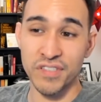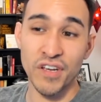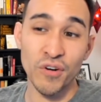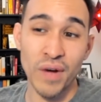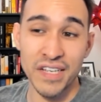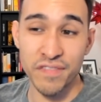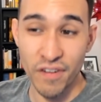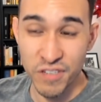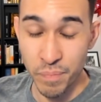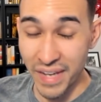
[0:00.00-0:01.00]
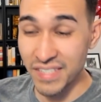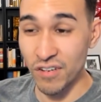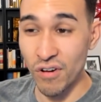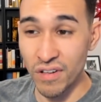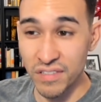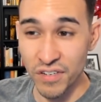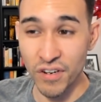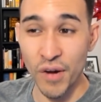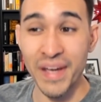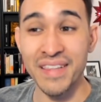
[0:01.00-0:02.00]
So as far as baits and calls are
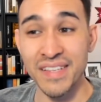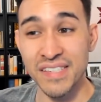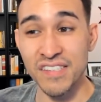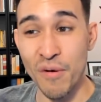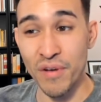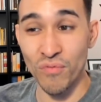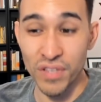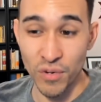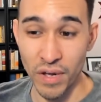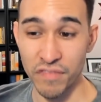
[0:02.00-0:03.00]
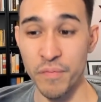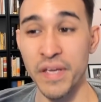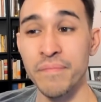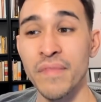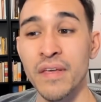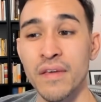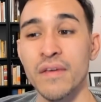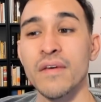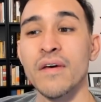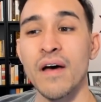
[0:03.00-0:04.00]
going, this is going really well for me.
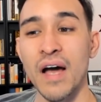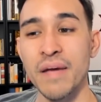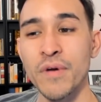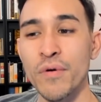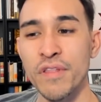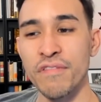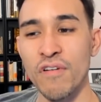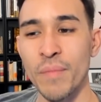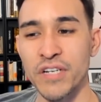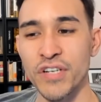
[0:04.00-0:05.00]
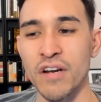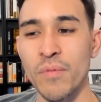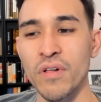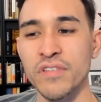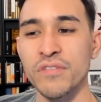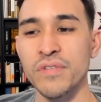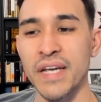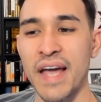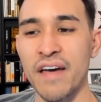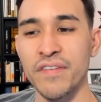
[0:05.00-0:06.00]
I am going to throw my Shadow Ball as soon as
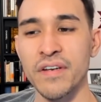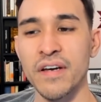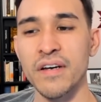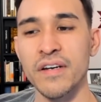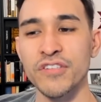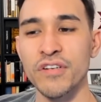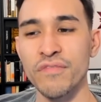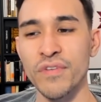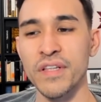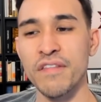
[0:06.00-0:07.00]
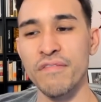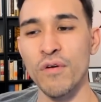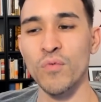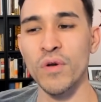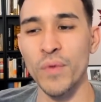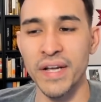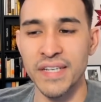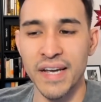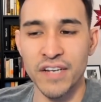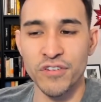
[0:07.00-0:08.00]
I have it. I should have really thrown 1 wing
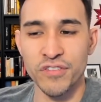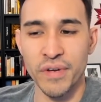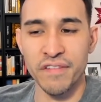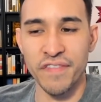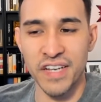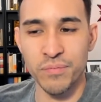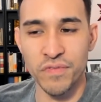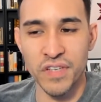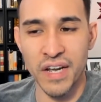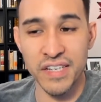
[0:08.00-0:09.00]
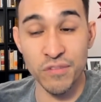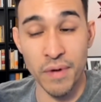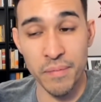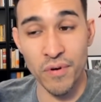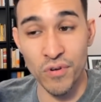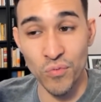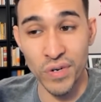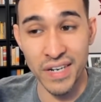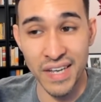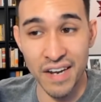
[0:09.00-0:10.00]
attack extra so I could fast move deny so my opponent
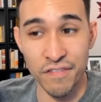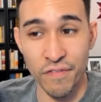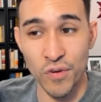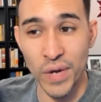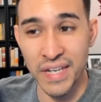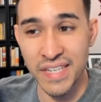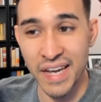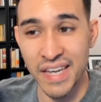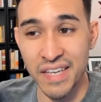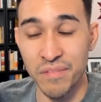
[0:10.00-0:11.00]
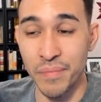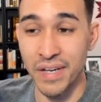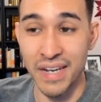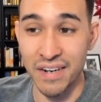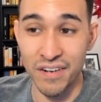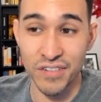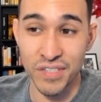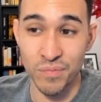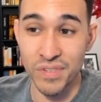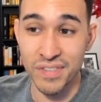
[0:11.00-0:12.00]
wouldn't get a free wing attack in, but I don't know,
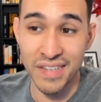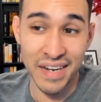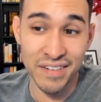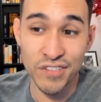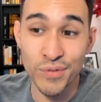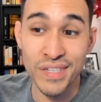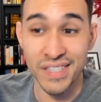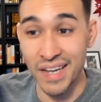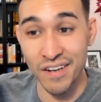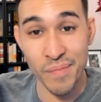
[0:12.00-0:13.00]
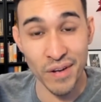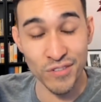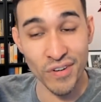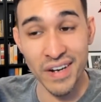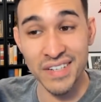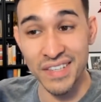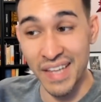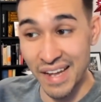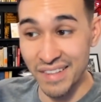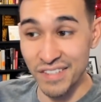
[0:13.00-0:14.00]
just was getting too excited about trying to
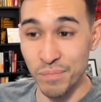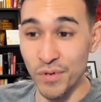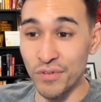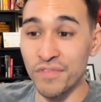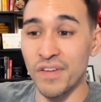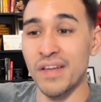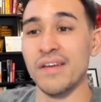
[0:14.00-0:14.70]
land this move.